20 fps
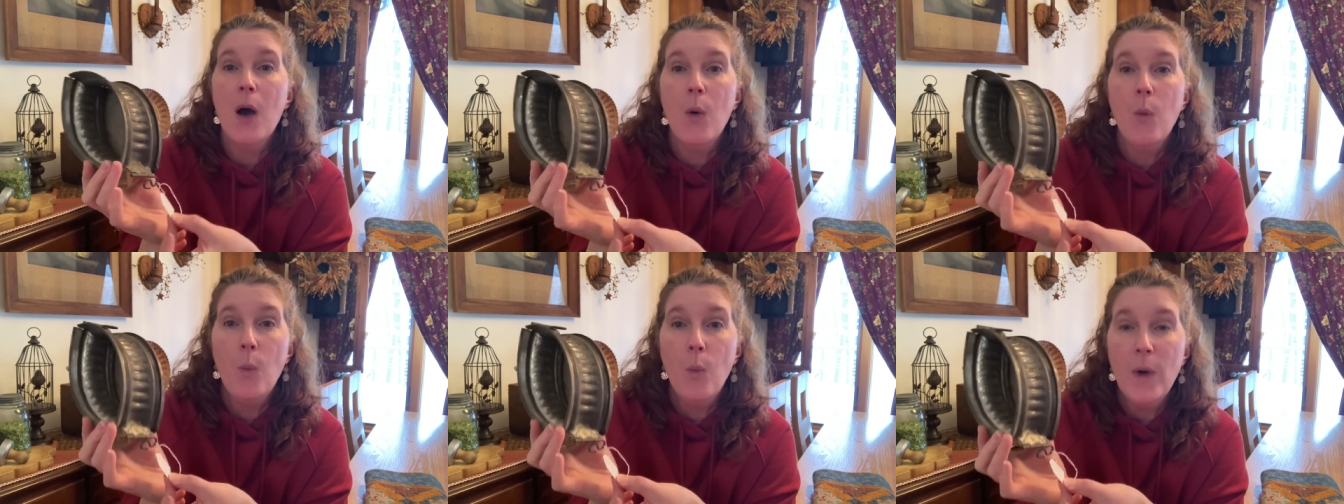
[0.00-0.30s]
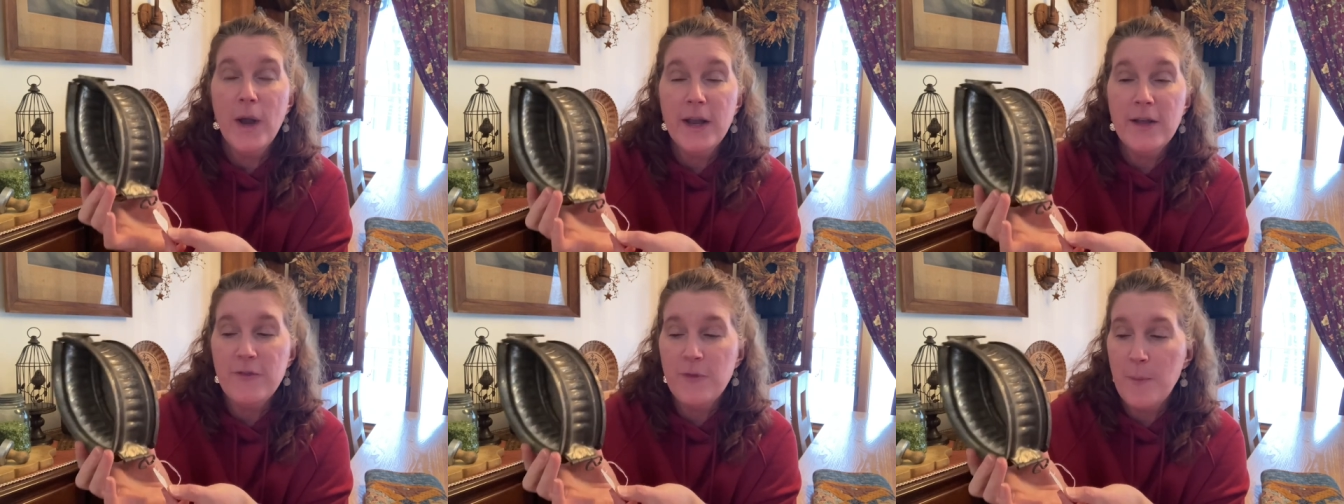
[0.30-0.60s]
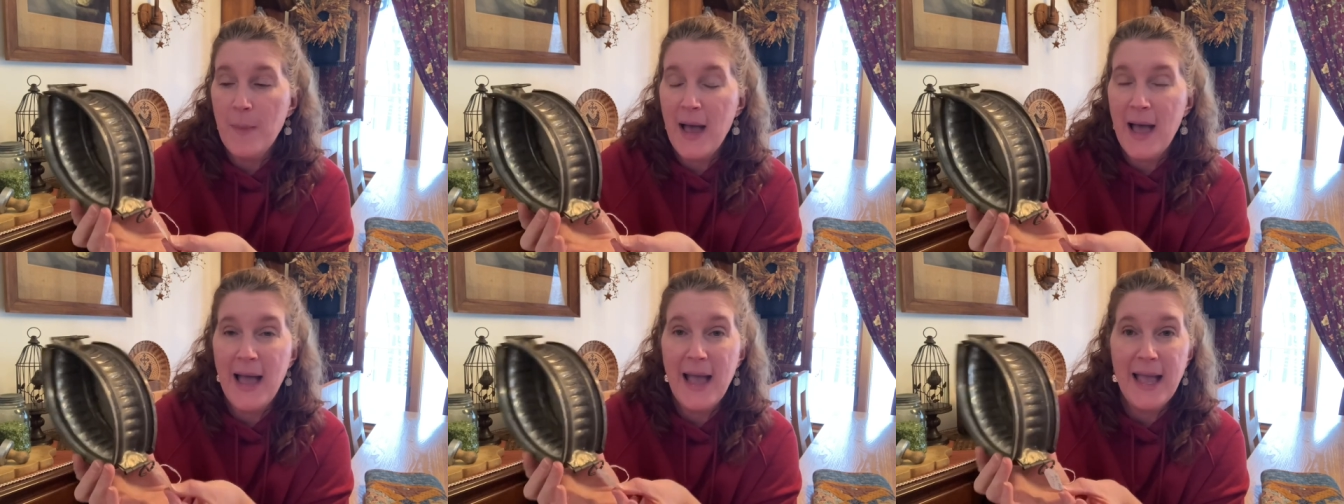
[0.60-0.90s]
one of
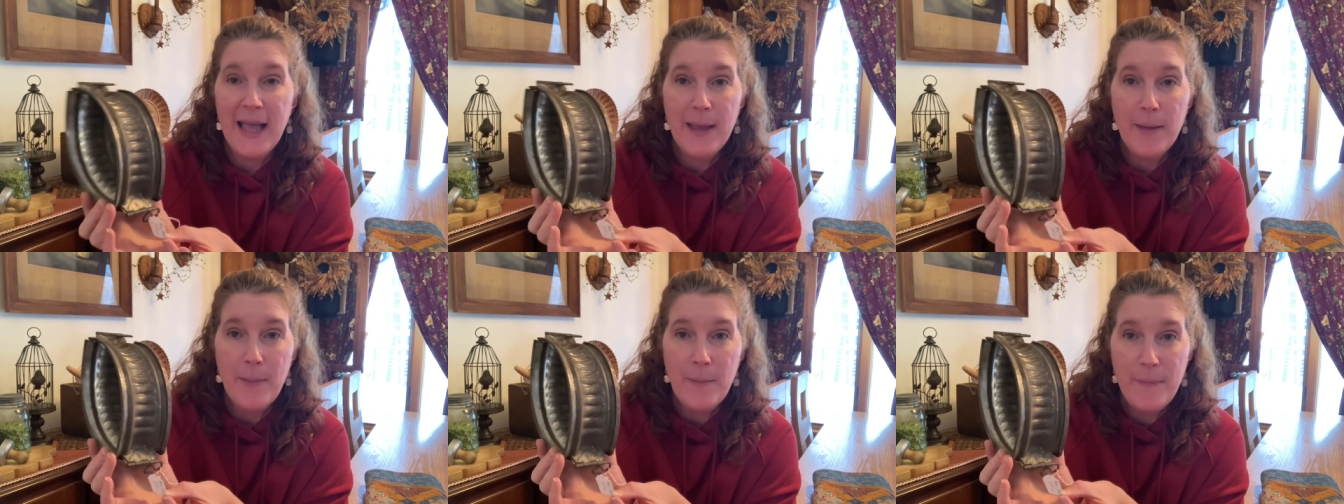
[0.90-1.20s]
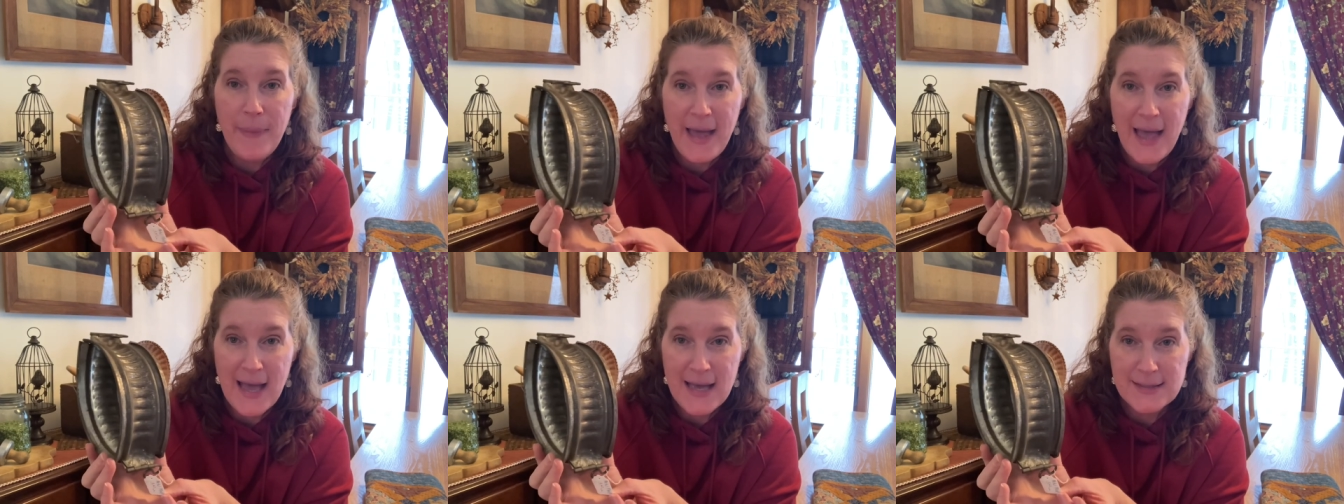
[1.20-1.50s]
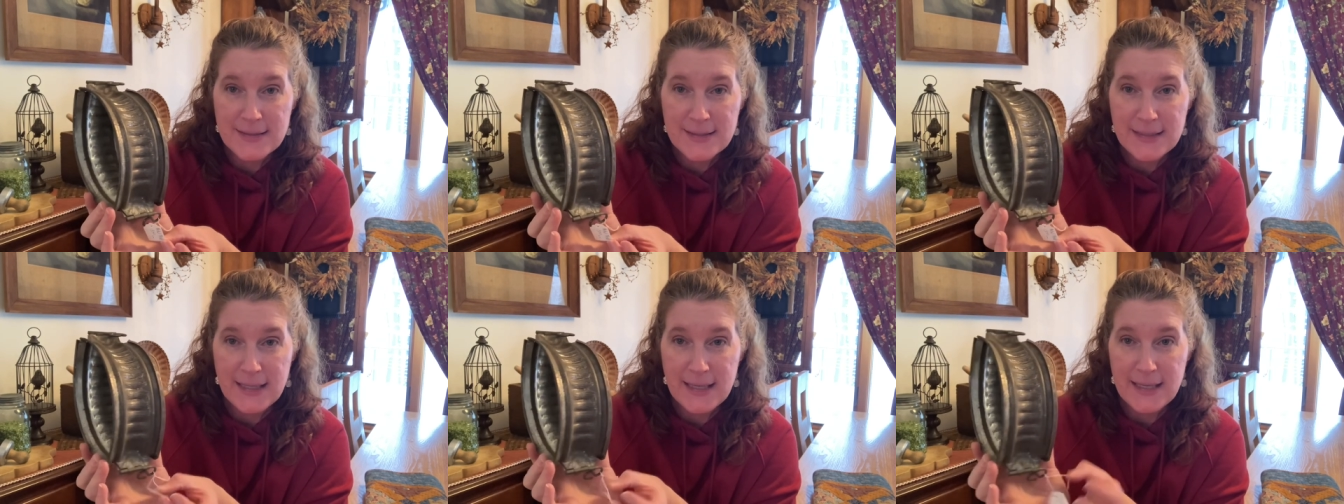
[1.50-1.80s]
my
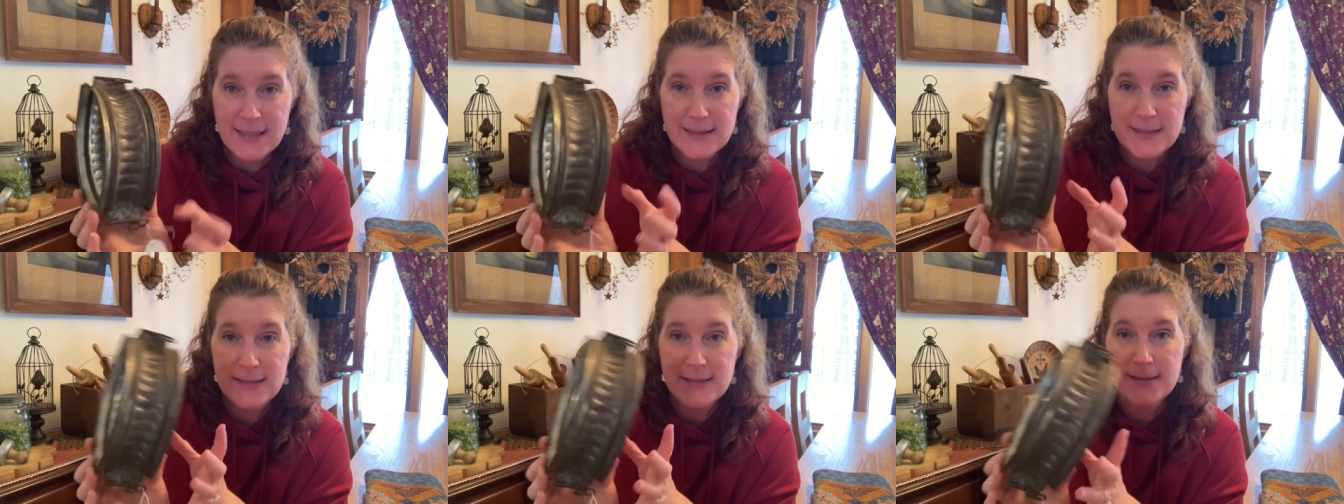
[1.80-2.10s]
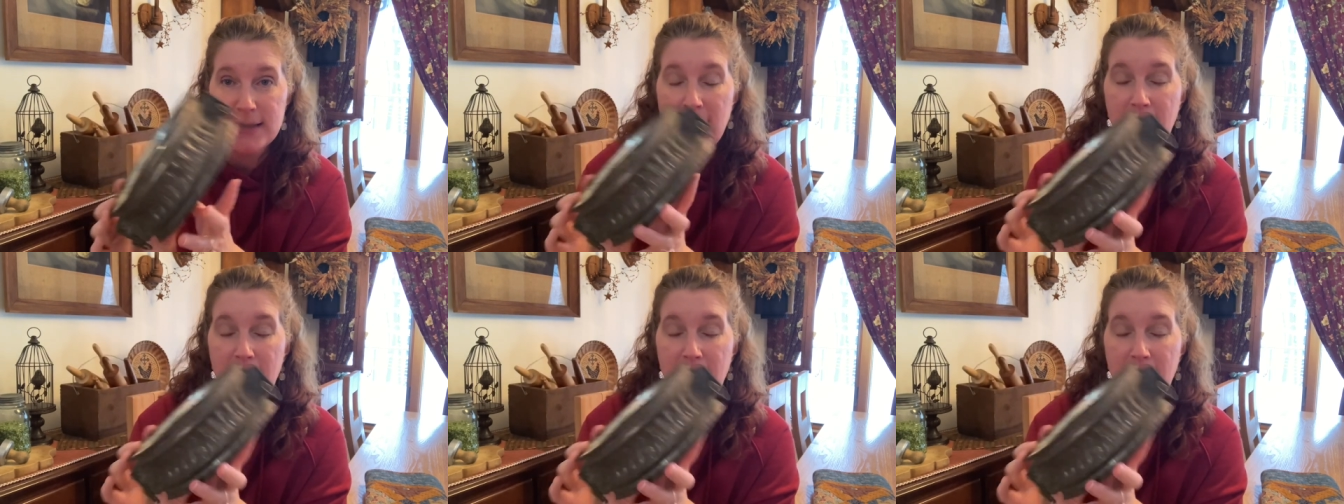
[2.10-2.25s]
baskets